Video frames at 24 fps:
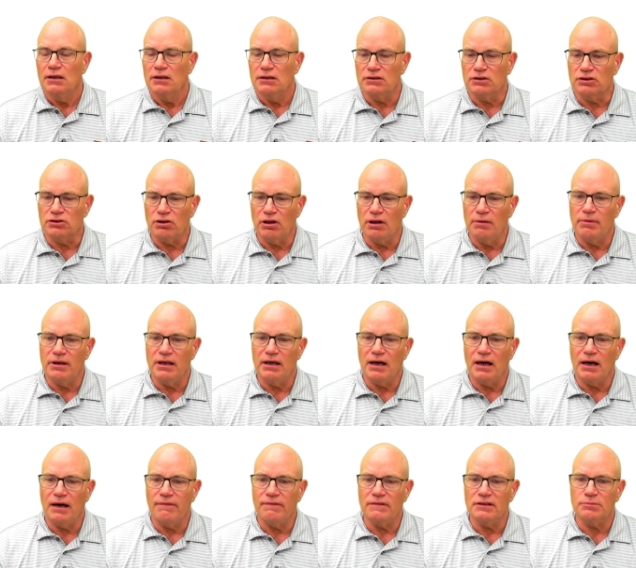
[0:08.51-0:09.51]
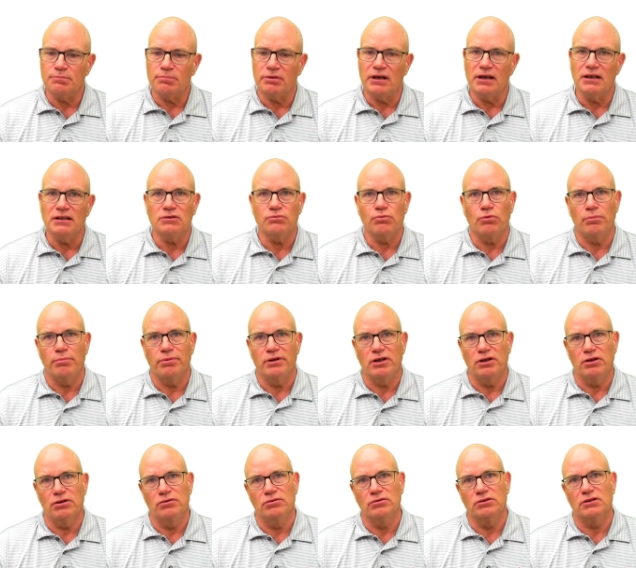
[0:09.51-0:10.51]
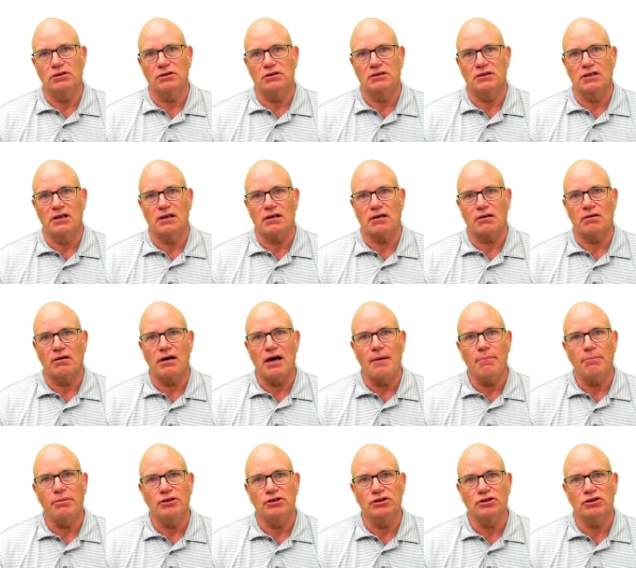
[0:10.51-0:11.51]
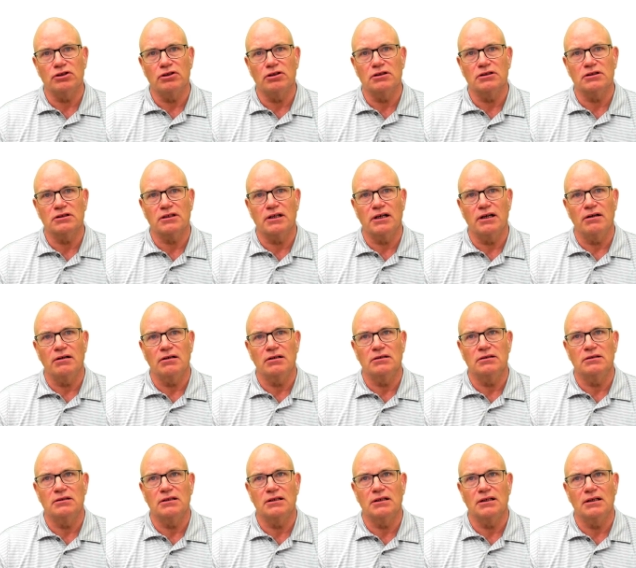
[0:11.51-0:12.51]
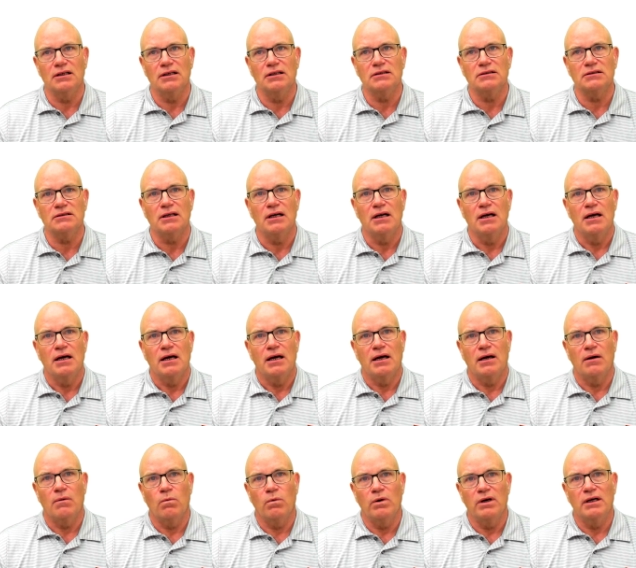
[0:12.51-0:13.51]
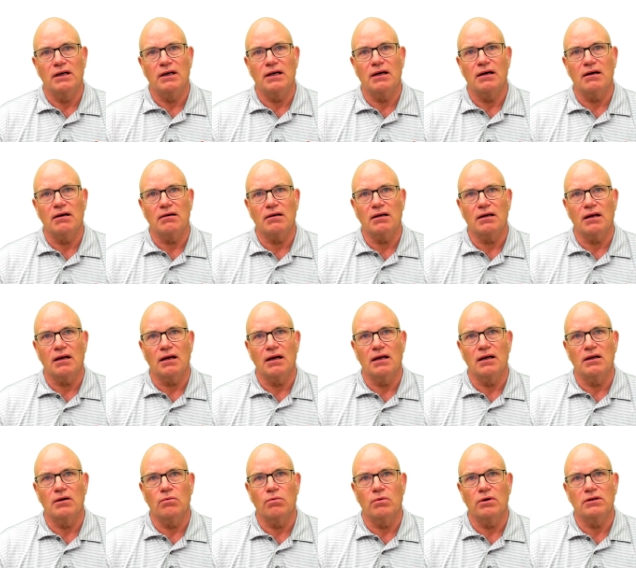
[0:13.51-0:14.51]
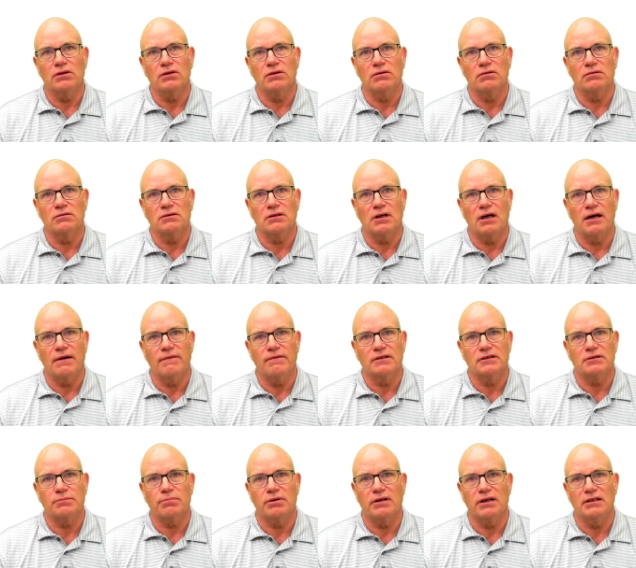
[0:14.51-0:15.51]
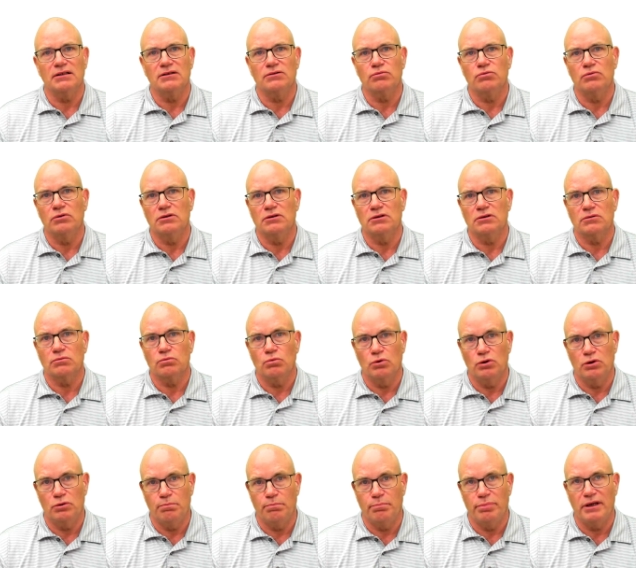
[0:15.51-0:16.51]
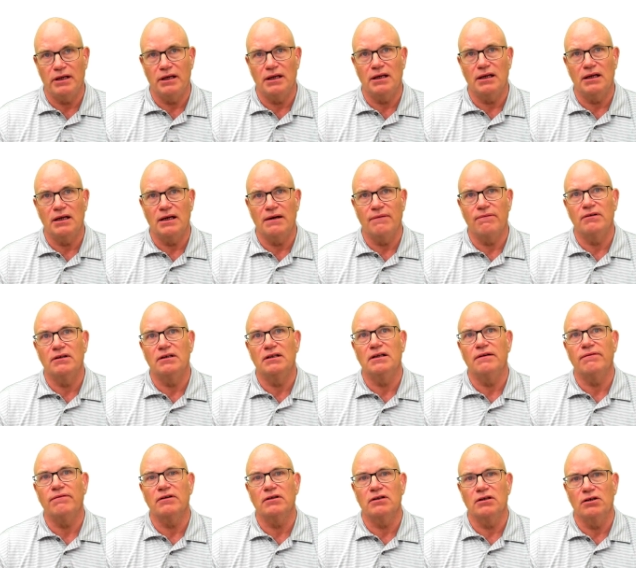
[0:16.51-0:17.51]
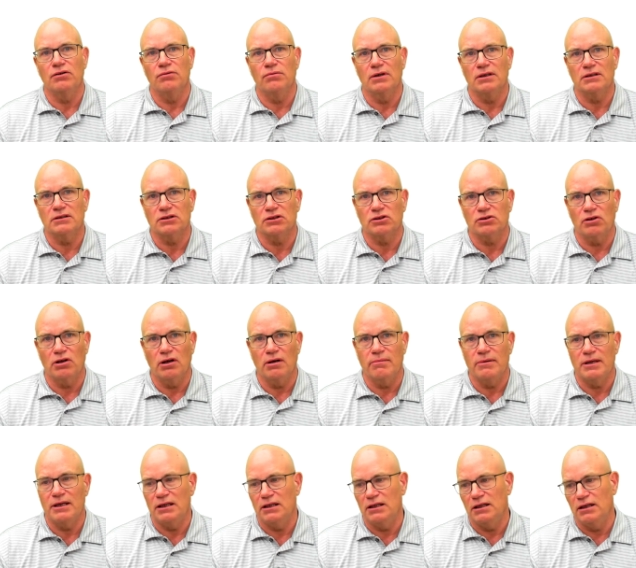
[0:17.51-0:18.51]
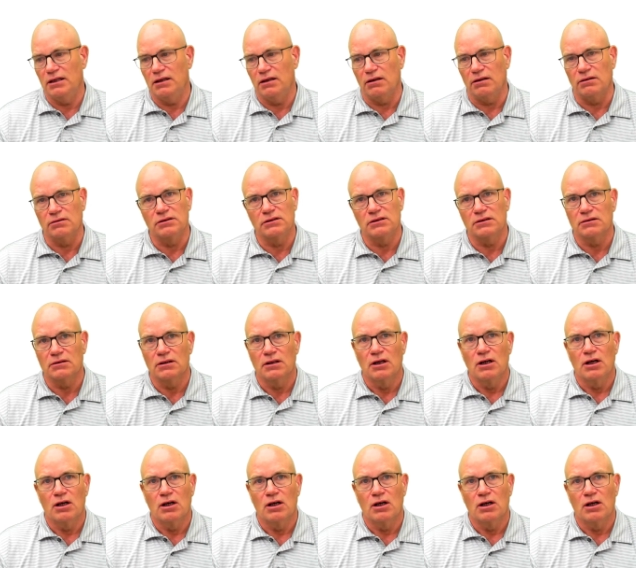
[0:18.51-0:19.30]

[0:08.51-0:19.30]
The soybean harvest price will be used to set crop insurance guarantees, and we calculated what those harvest prices would be given different U S soybean yields.